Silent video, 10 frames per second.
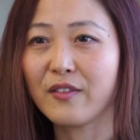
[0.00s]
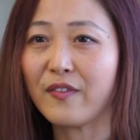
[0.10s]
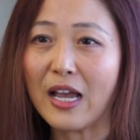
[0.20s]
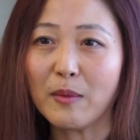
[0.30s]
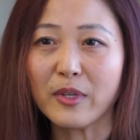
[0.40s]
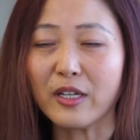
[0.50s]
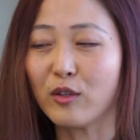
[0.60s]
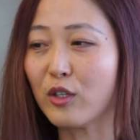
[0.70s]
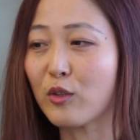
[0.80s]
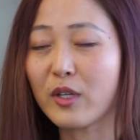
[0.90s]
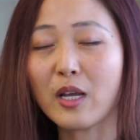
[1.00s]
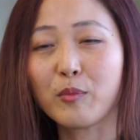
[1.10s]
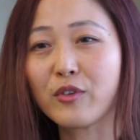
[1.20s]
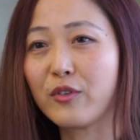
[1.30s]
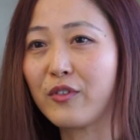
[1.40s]
family or going
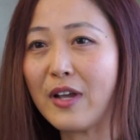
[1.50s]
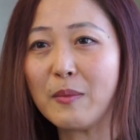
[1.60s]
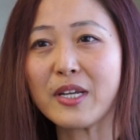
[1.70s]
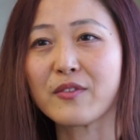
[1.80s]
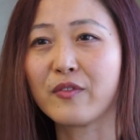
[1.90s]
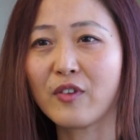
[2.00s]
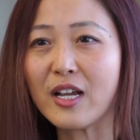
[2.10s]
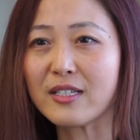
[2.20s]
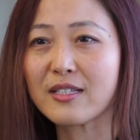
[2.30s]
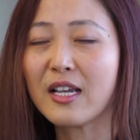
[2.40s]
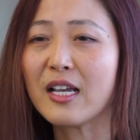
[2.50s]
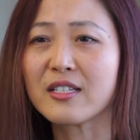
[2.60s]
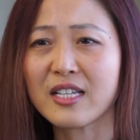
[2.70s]
up with your family and friends is